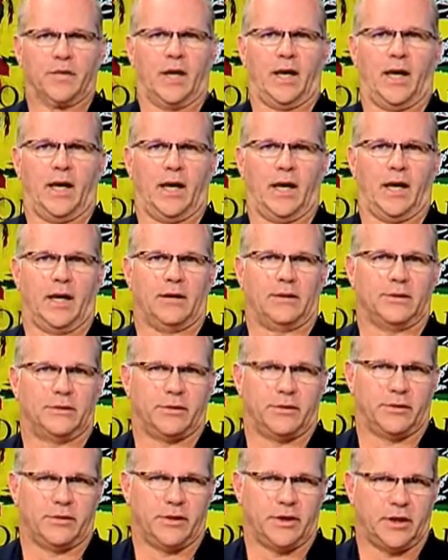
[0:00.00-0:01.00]

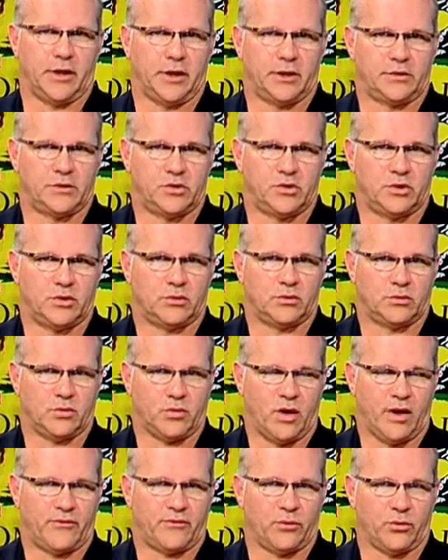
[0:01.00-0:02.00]
And the j
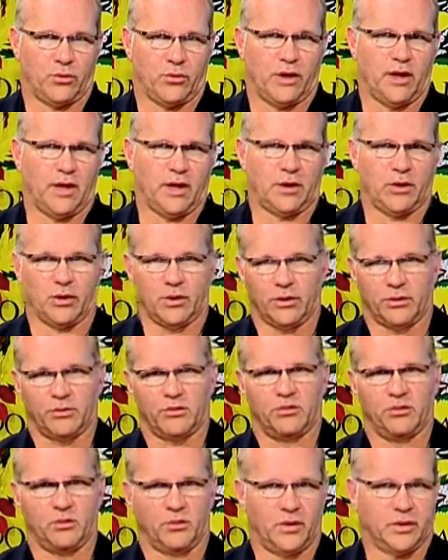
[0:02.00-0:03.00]
referee, or
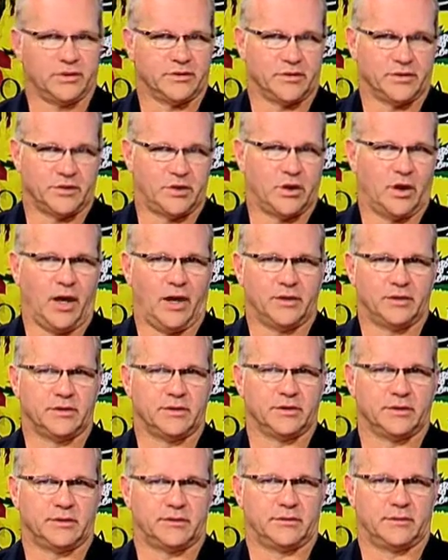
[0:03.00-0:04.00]
was a judge
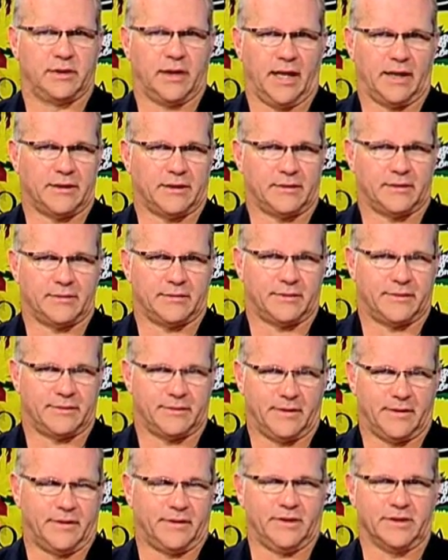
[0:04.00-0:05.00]
at,
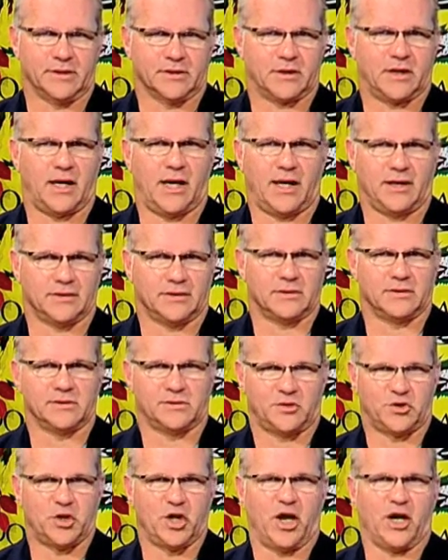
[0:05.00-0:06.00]
in this case, a
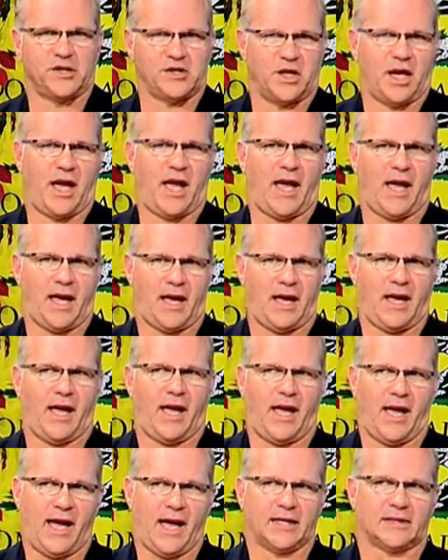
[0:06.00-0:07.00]
judge at,
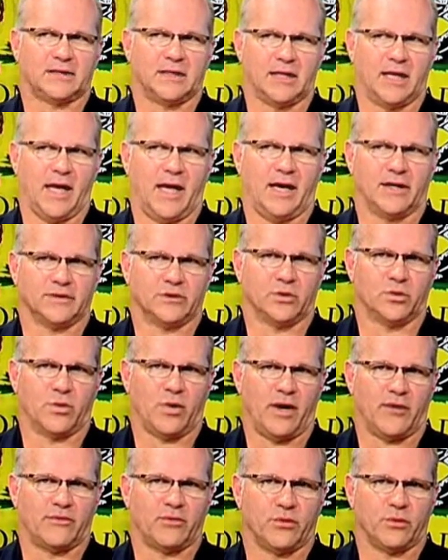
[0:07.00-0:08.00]
acting as a
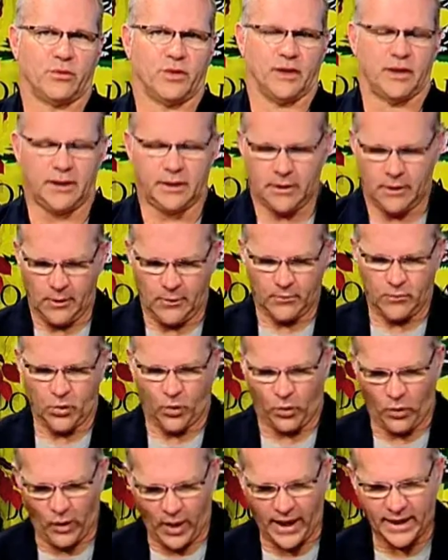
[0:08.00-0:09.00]
referee,
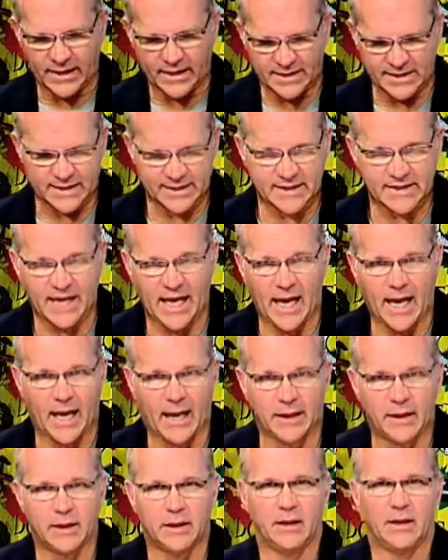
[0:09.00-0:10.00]
went and
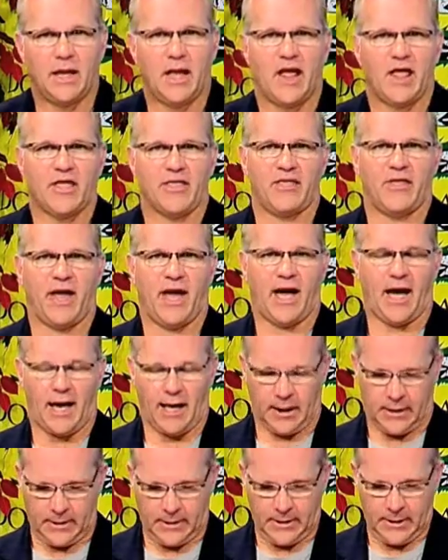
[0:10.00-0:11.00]
said
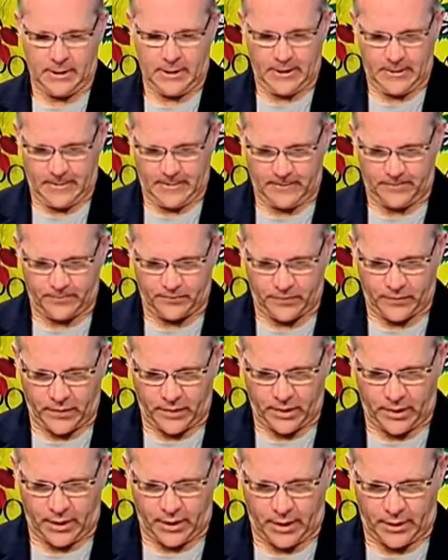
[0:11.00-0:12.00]
that
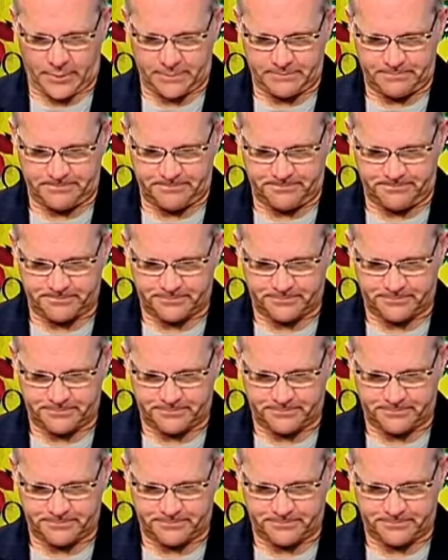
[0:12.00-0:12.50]
um,